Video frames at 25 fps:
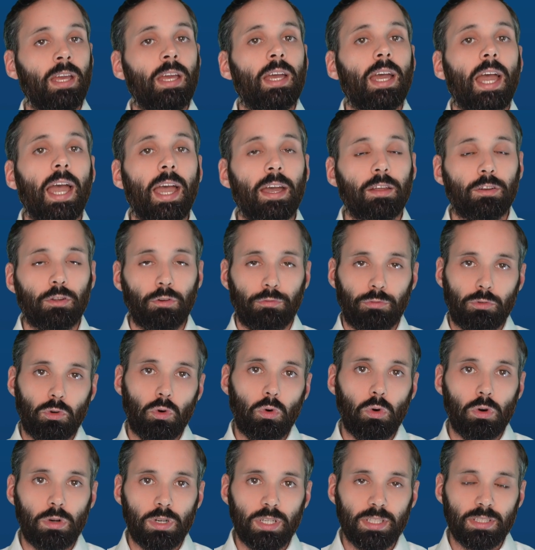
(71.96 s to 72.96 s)
And of
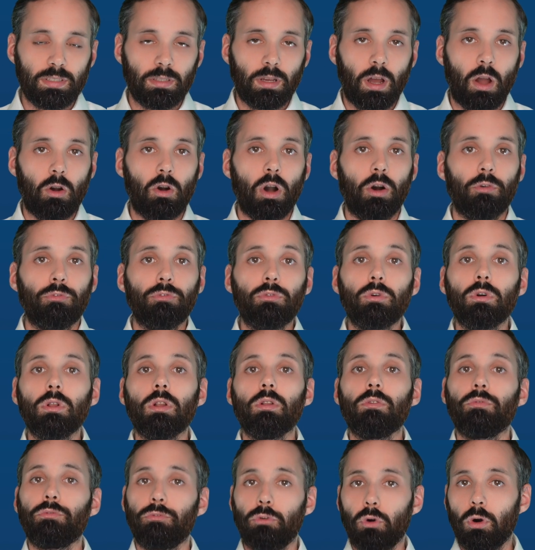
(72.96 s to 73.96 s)
course, our
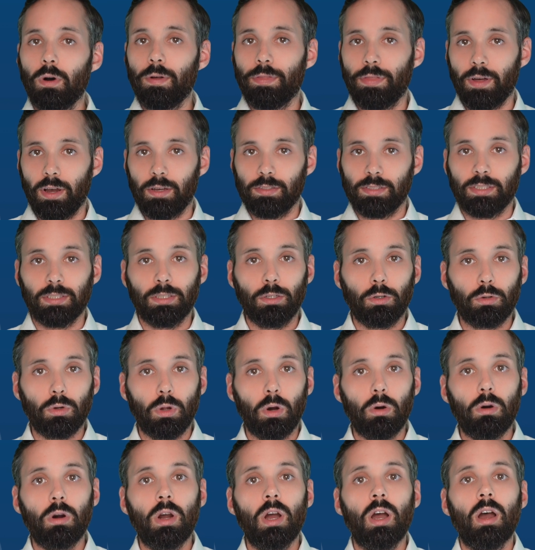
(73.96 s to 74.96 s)
full 4,000
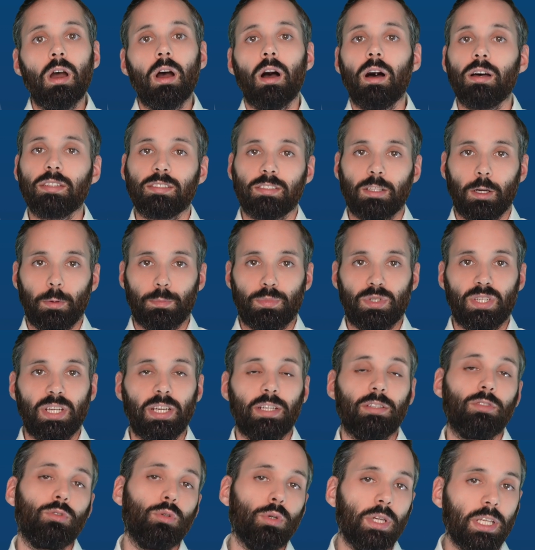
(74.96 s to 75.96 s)
euro are
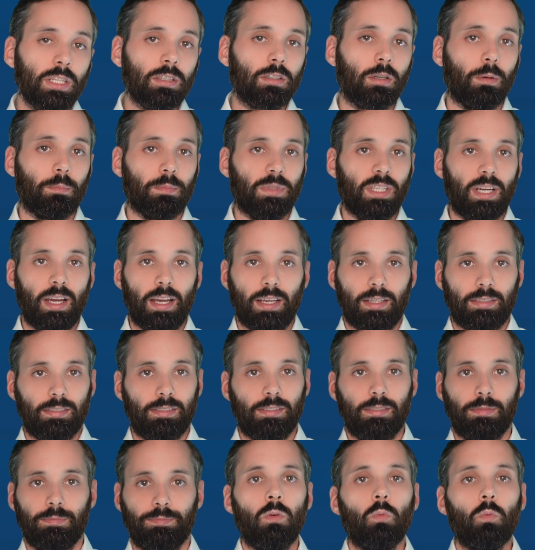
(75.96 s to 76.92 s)
subject to income tax.